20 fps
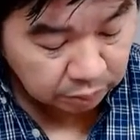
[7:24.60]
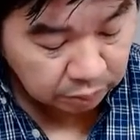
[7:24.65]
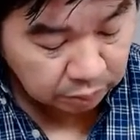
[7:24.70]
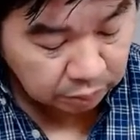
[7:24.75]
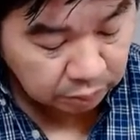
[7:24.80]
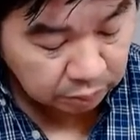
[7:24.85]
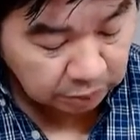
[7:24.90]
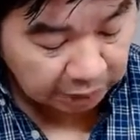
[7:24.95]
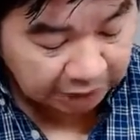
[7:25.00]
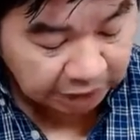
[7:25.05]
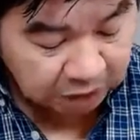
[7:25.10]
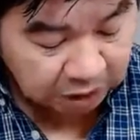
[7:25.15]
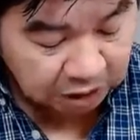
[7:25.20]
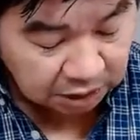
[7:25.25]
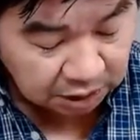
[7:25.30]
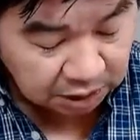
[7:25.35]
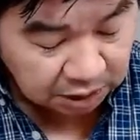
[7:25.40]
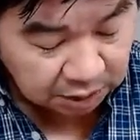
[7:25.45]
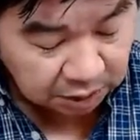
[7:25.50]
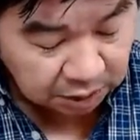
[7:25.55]
That's
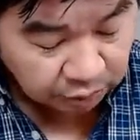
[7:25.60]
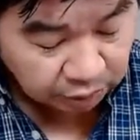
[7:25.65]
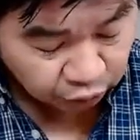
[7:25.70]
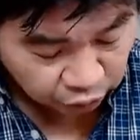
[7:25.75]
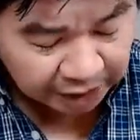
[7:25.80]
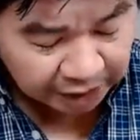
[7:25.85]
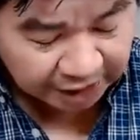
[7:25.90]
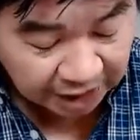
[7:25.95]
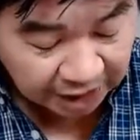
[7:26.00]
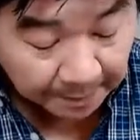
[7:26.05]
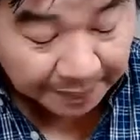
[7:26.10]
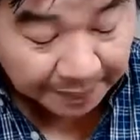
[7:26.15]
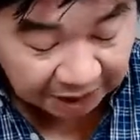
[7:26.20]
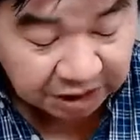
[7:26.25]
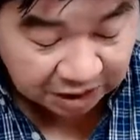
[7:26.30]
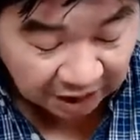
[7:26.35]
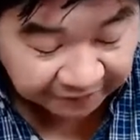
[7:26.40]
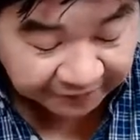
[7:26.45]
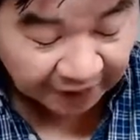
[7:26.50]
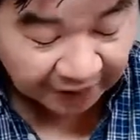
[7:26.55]
really the big
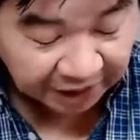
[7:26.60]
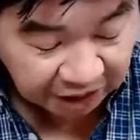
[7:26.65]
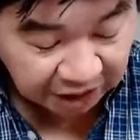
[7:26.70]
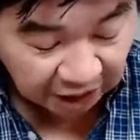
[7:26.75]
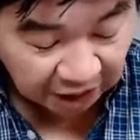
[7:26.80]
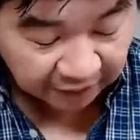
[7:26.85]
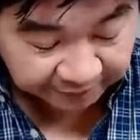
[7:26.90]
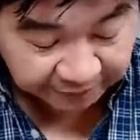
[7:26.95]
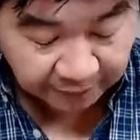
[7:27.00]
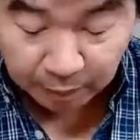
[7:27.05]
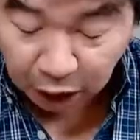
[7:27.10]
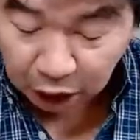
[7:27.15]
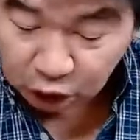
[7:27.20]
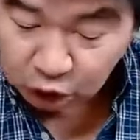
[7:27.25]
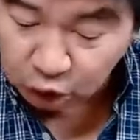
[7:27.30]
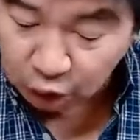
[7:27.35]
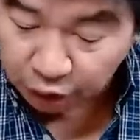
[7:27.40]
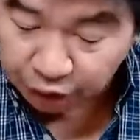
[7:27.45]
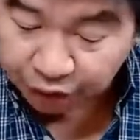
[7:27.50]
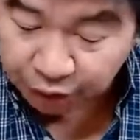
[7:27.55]
stuff, I think, from
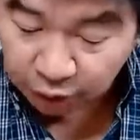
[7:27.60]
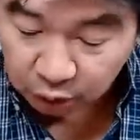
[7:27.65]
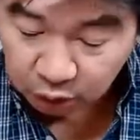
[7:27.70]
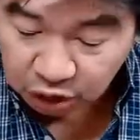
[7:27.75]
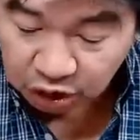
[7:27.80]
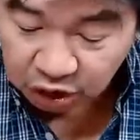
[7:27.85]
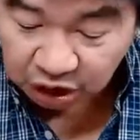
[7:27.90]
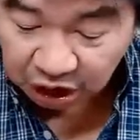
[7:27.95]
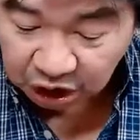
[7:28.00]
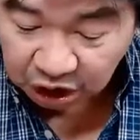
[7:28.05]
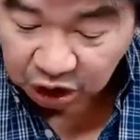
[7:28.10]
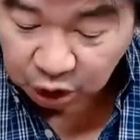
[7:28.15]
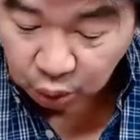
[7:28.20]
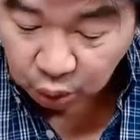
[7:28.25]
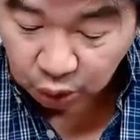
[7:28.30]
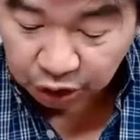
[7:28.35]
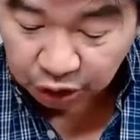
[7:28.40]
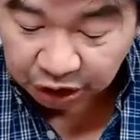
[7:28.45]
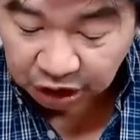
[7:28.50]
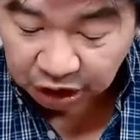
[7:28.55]
Module 13 you will
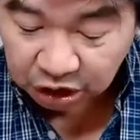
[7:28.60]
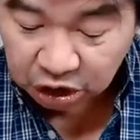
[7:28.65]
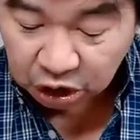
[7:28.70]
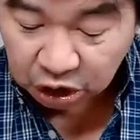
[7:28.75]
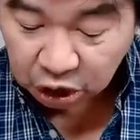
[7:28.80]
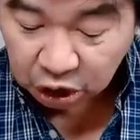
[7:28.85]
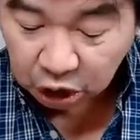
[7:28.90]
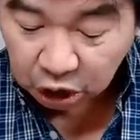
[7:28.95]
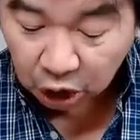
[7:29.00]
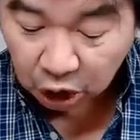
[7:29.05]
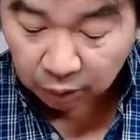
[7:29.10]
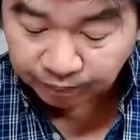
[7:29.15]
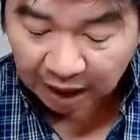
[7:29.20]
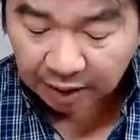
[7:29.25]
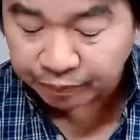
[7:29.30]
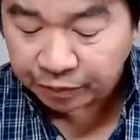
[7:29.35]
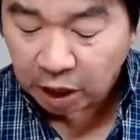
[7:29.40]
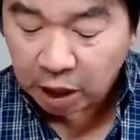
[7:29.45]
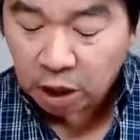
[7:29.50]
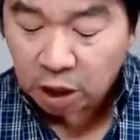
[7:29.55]
need to know. Now,
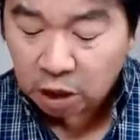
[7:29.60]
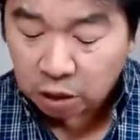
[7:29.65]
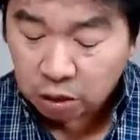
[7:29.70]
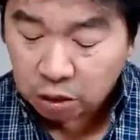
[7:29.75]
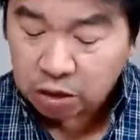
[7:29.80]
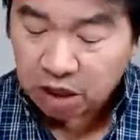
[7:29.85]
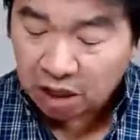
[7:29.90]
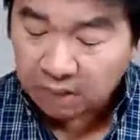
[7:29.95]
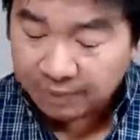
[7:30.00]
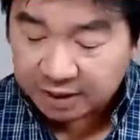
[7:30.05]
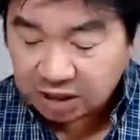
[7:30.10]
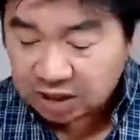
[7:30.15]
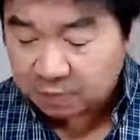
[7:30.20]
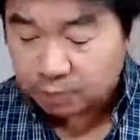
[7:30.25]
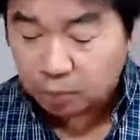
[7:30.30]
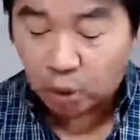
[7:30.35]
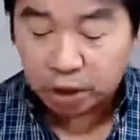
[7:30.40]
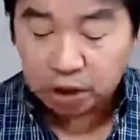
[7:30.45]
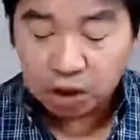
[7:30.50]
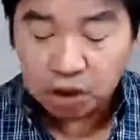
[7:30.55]
there's going to be some
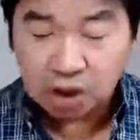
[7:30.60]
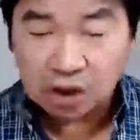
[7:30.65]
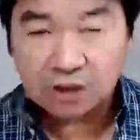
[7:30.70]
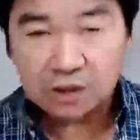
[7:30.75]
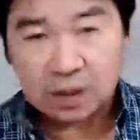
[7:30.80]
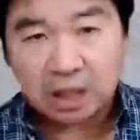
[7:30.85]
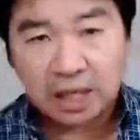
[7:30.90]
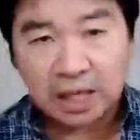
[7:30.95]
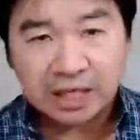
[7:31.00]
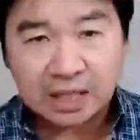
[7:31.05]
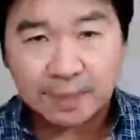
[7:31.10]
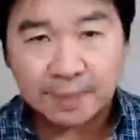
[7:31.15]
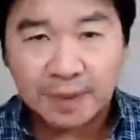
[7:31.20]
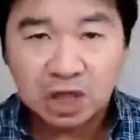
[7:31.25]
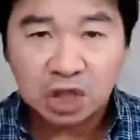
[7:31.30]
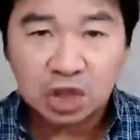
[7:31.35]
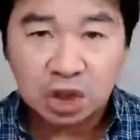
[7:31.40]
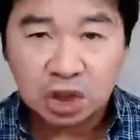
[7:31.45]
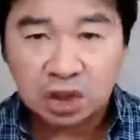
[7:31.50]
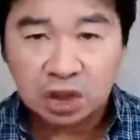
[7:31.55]
questions, as I
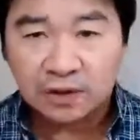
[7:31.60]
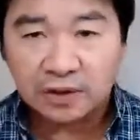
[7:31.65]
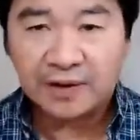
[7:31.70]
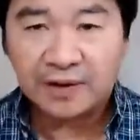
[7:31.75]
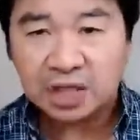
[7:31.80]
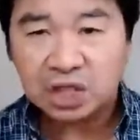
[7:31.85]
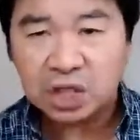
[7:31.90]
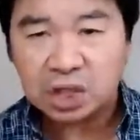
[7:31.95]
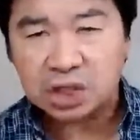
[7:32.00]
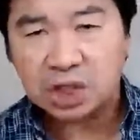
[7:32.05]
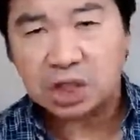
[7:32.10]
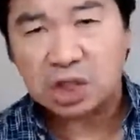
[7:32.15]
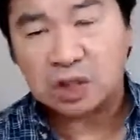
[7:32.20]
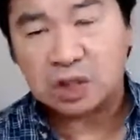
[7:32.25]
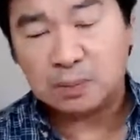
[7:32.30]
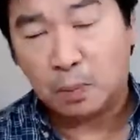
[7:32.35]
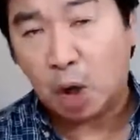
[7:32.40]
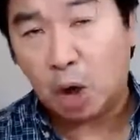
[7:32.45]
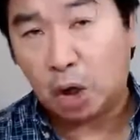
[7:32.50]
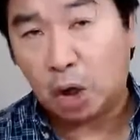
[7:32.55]
mentioned, just a
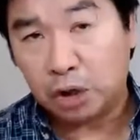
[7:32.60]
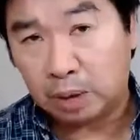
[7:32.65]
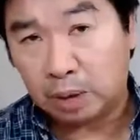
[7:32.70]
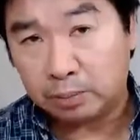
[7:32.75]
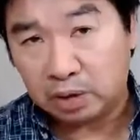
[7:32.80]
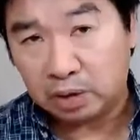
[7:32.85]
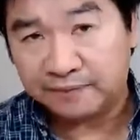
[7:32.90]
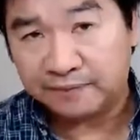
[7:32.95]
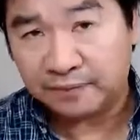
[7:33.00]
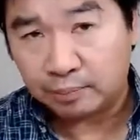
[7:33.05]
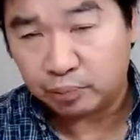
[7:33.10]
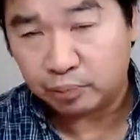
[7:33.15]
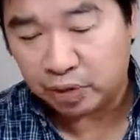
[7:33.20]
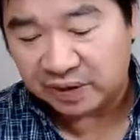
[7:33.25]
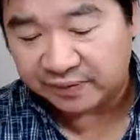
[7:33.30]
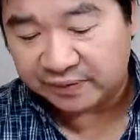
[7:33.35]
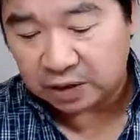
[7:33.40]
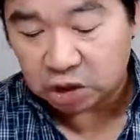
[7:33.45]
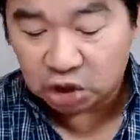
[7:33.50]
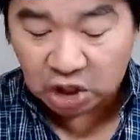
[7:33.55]
small number from
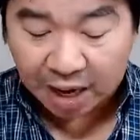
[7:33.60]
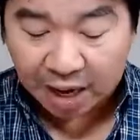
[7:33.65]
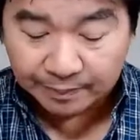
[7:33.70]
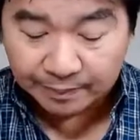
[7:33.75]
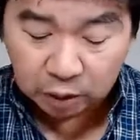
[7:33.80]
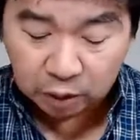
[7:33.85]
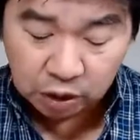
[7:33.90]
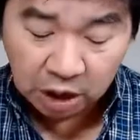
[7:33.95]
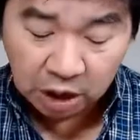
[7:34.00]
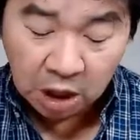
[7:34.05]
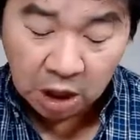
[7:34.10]
previous chapters.